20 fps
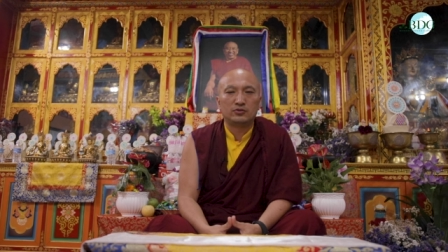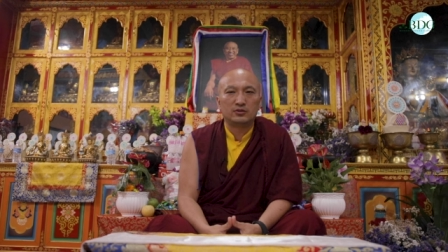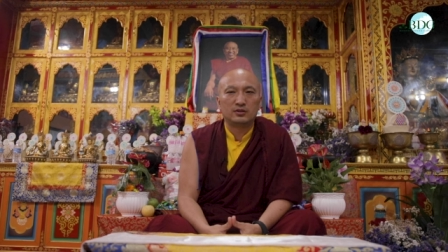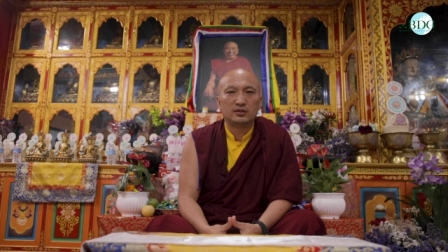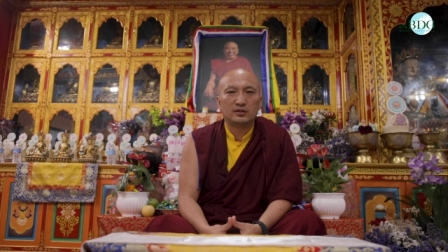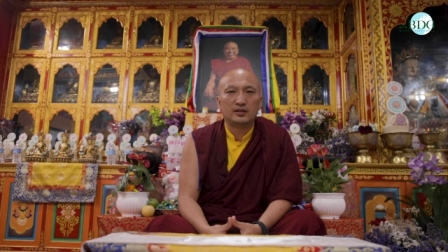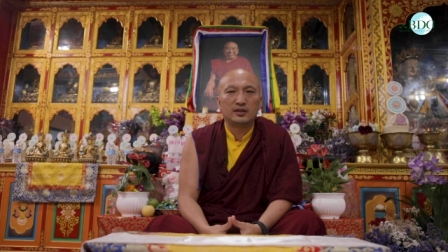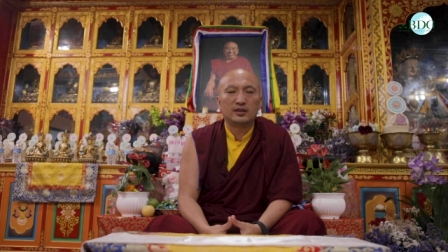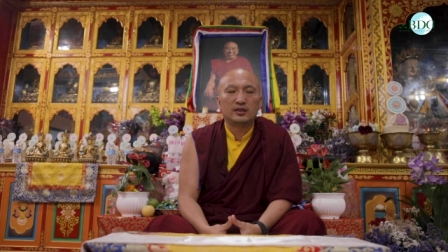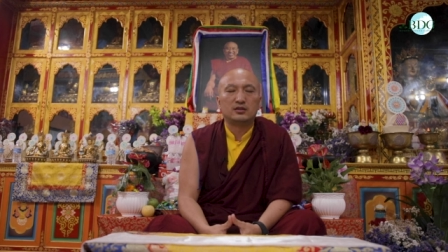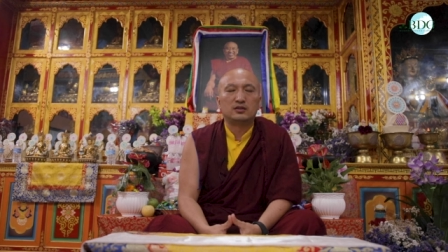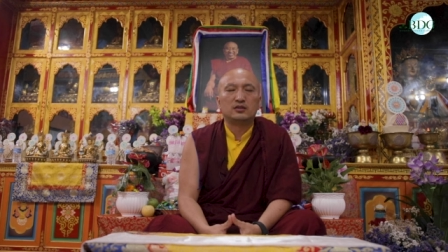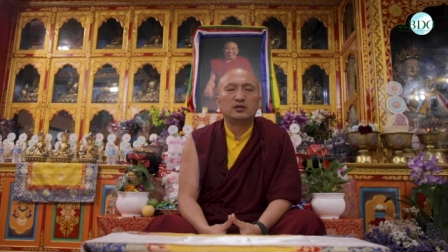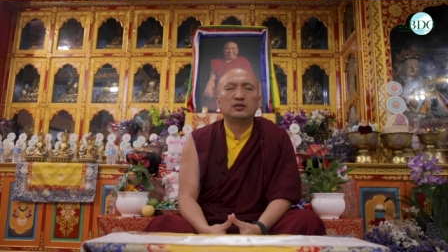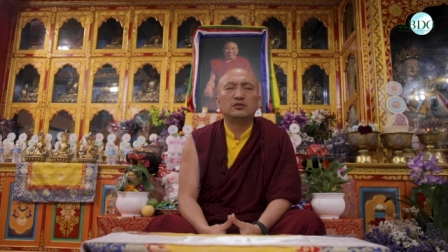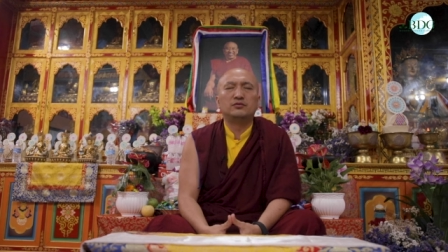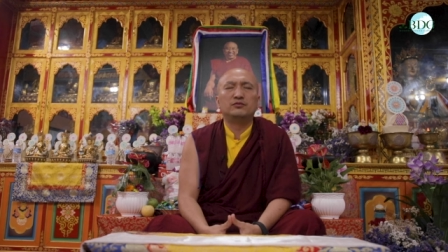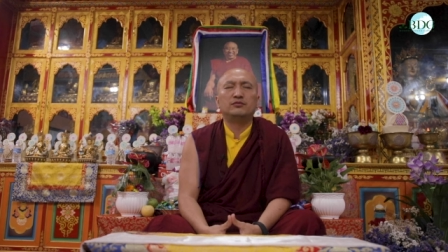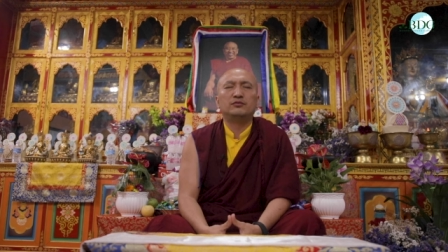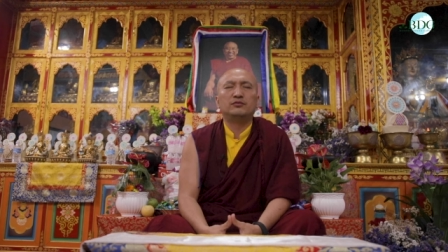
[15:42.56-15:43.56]
only that,
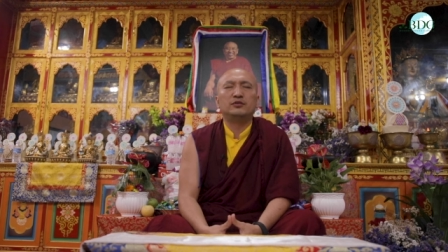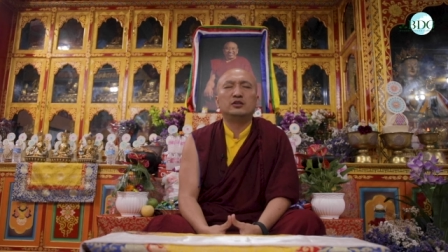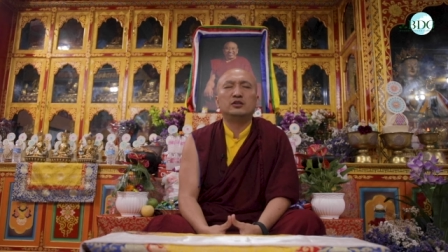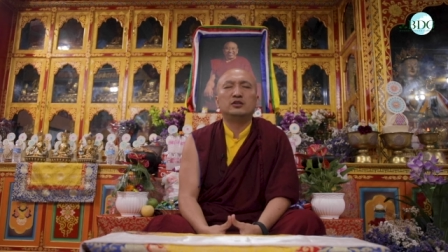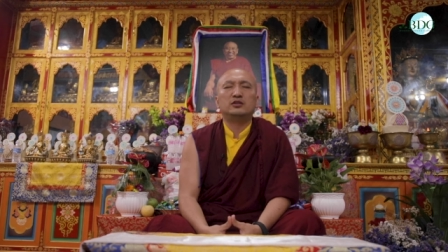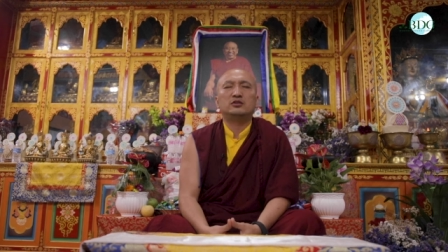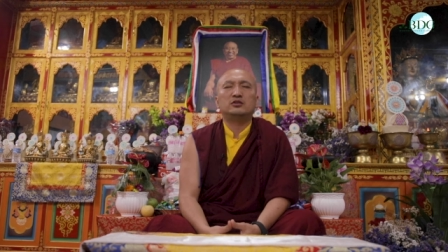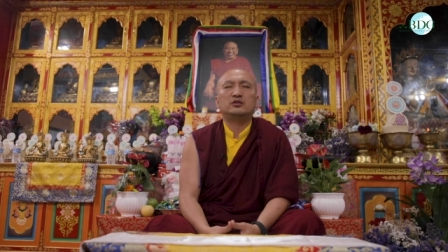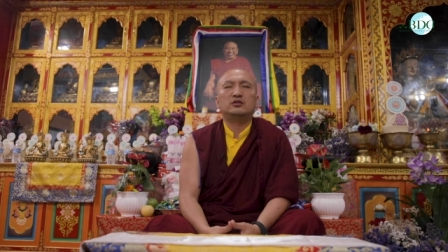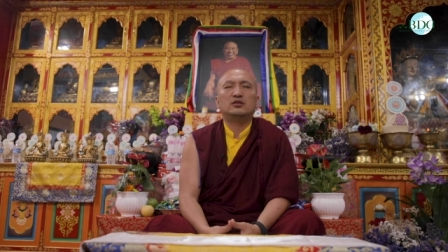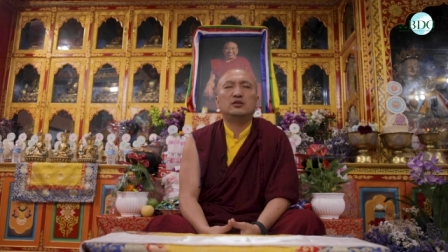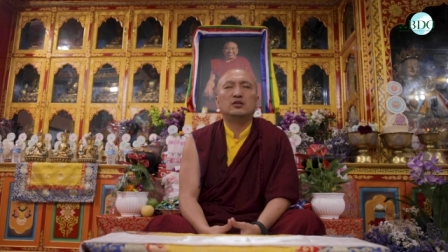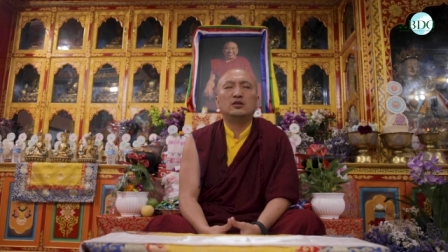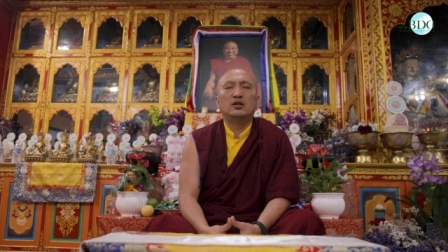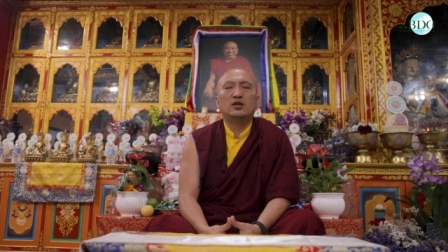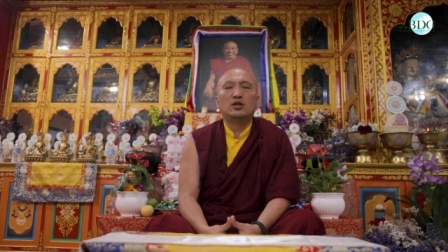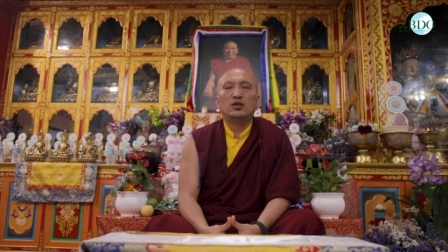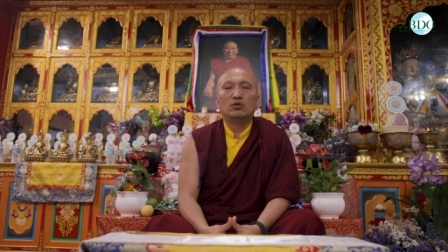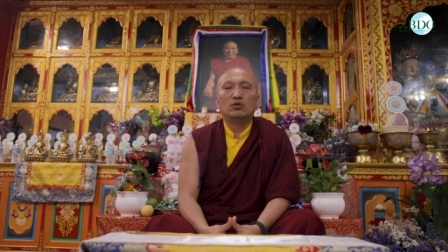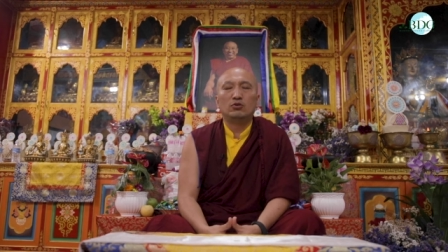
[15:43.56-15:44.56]
if we
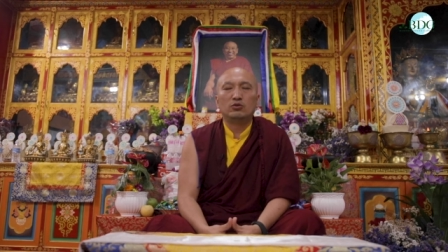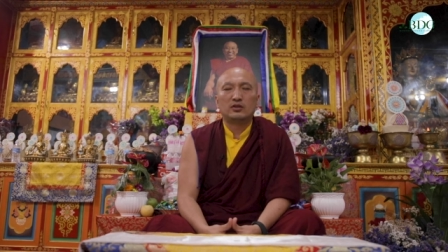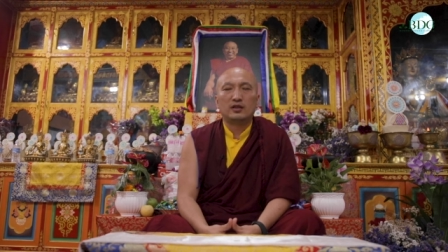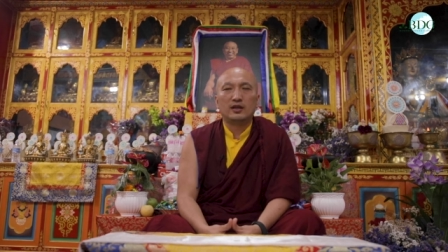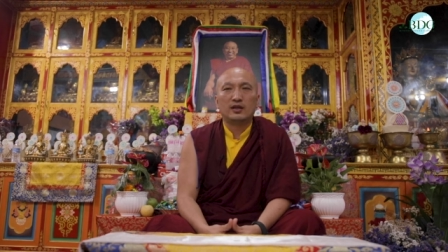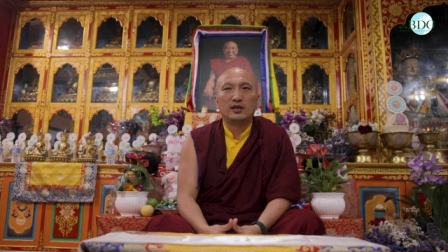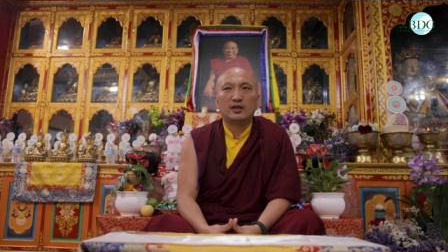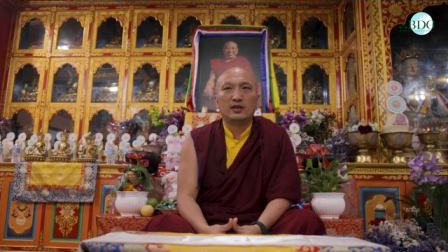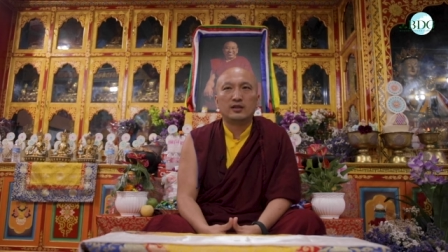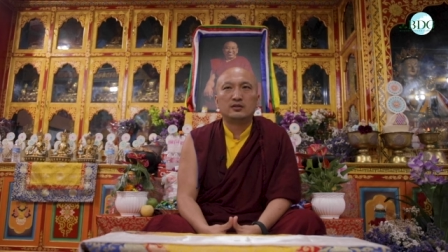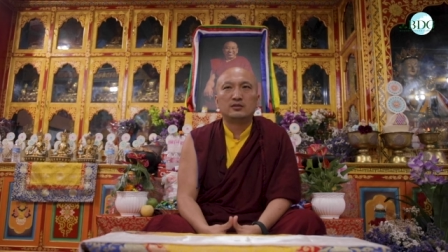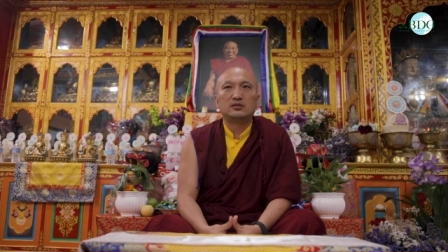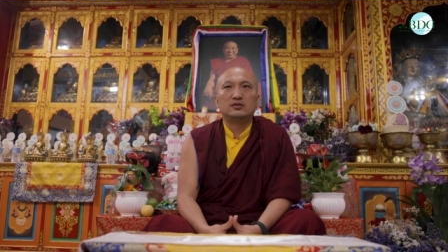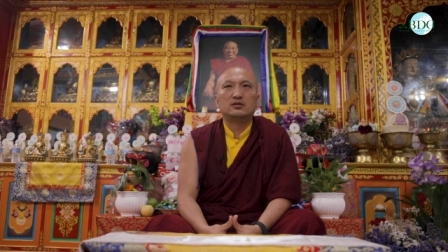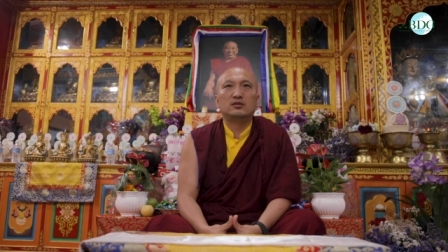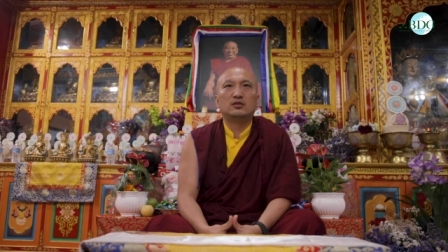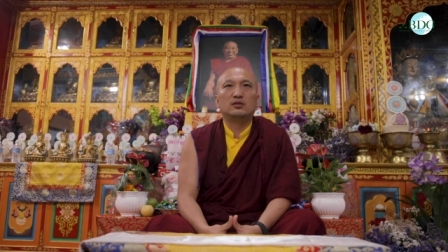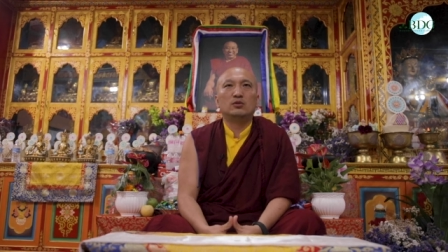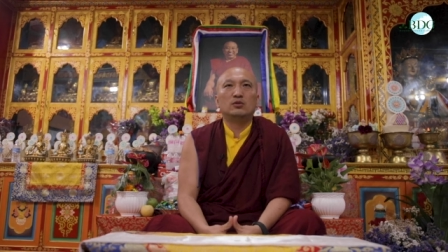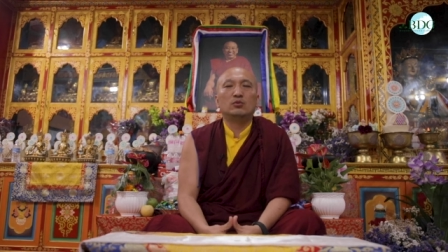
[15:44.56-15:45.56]
look at
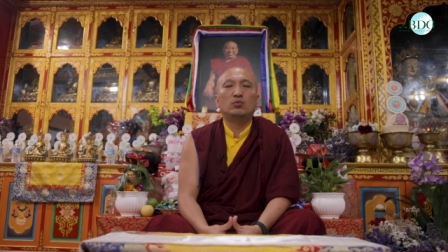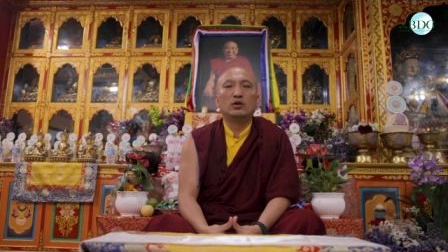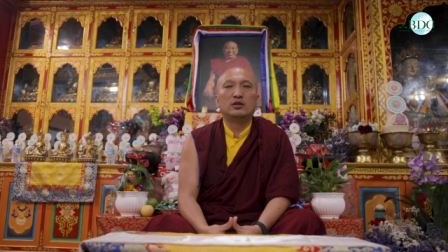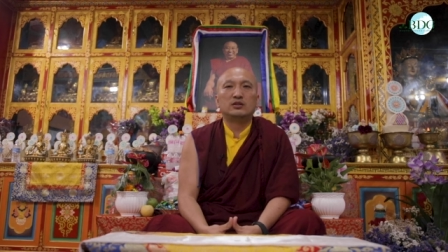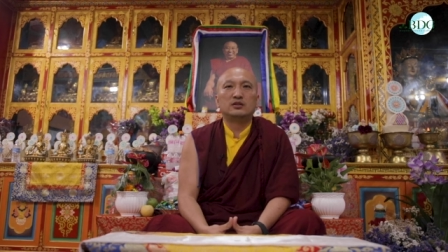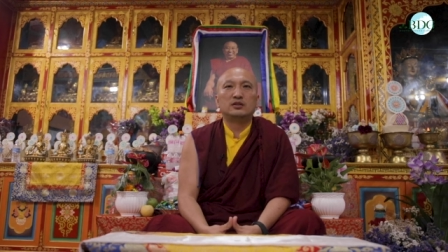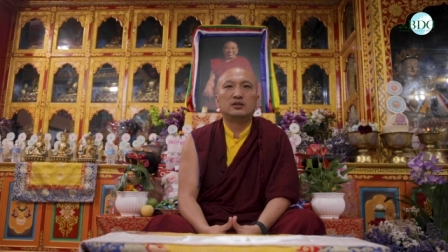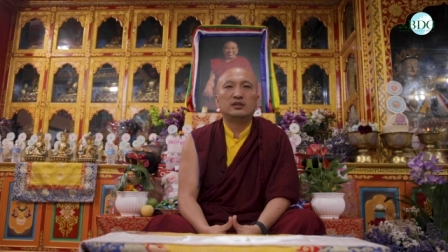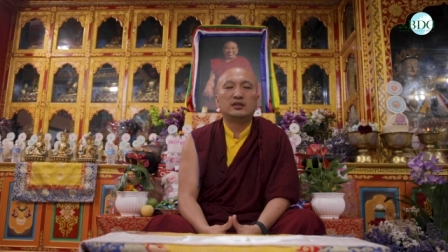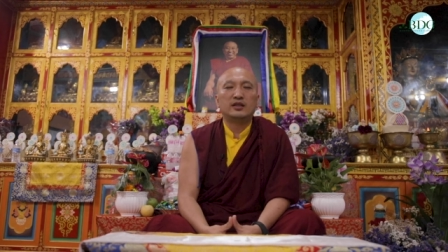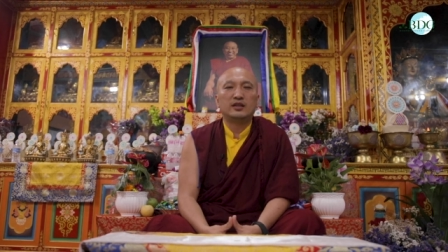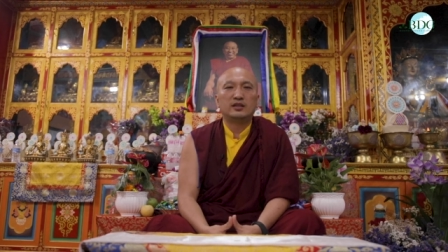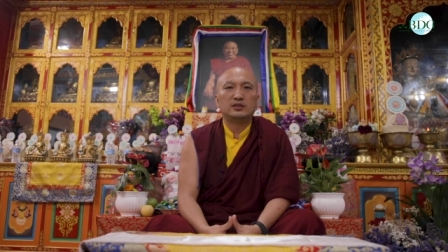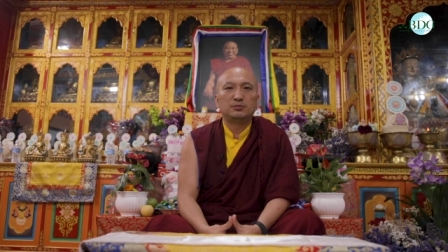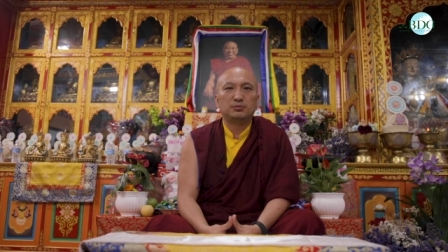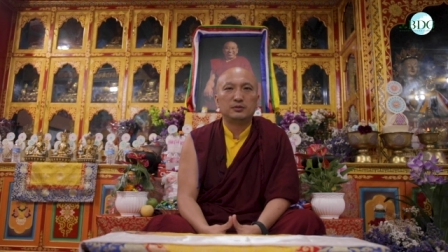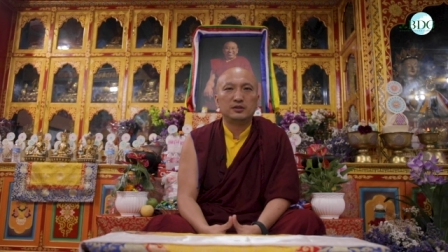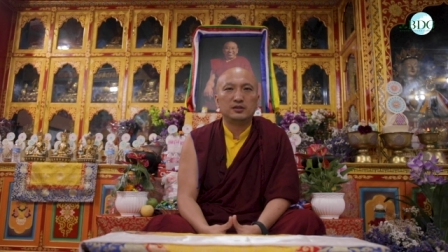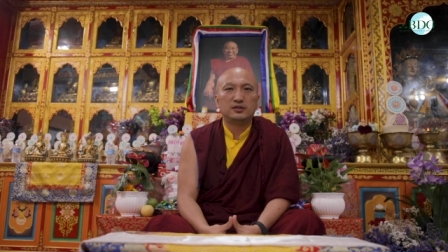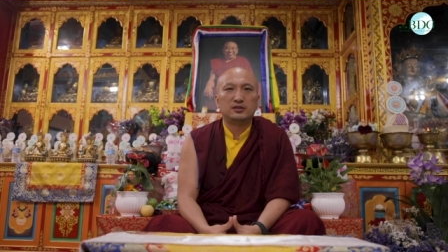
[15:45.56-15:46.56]
what he
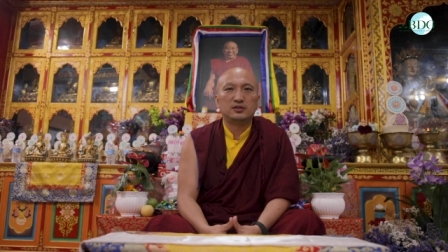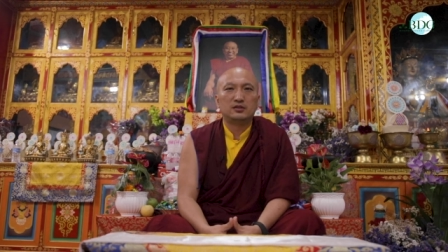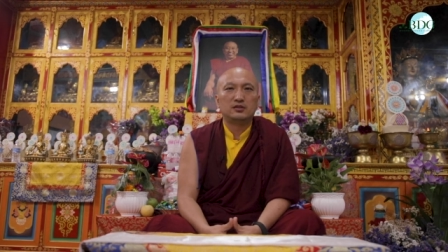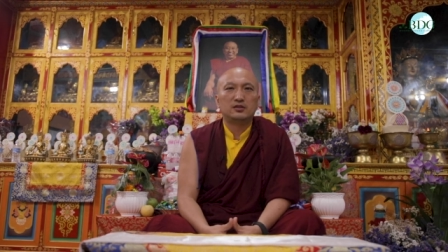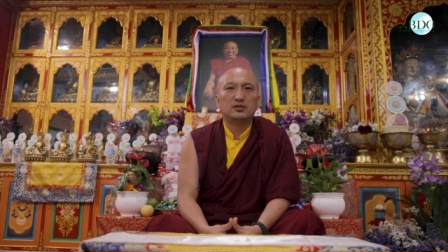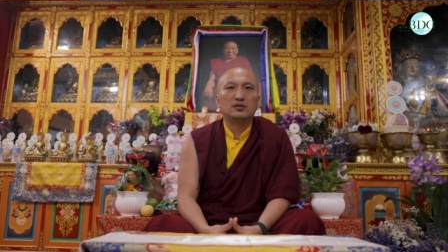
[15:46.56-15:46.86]
has built.